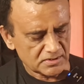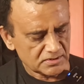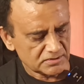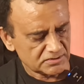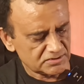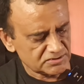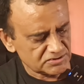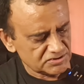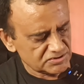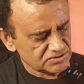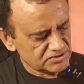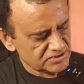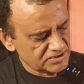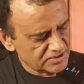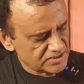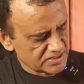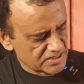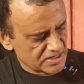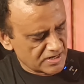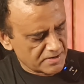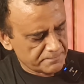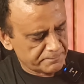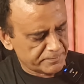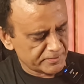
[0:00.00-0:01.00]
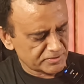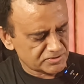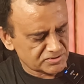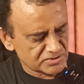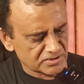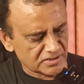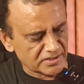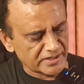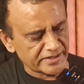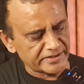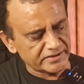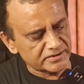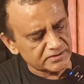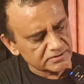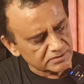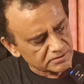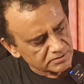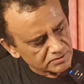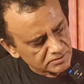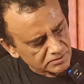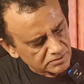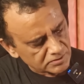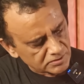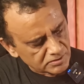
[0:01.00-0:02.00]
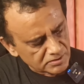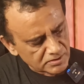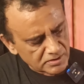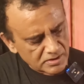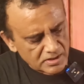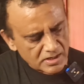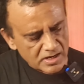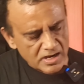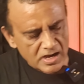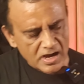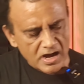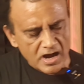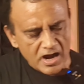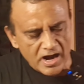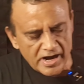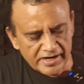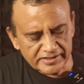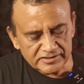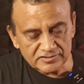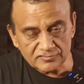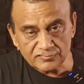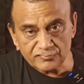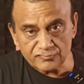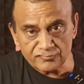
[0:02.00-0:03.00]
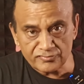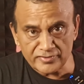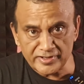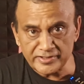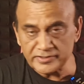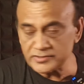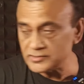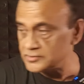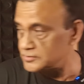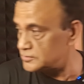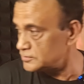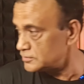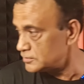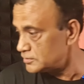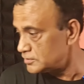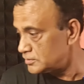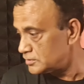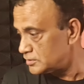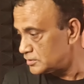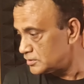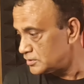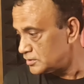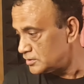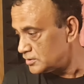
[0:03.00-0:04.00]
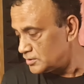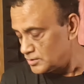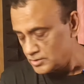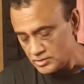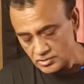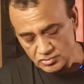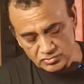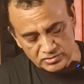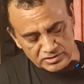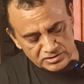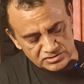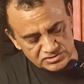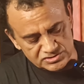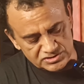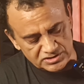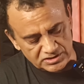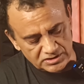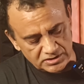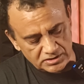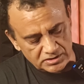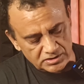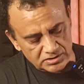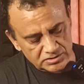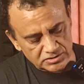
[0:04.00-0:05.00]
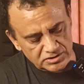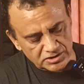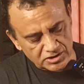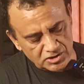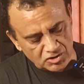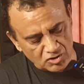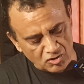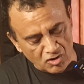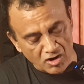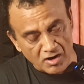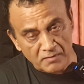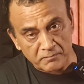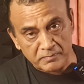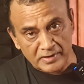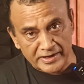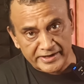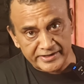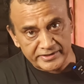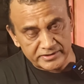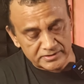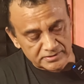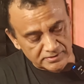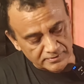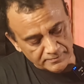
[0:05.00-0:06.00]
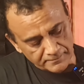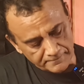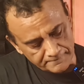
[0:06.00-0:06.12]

This is the Aputure light. At the front, you can see the cob light.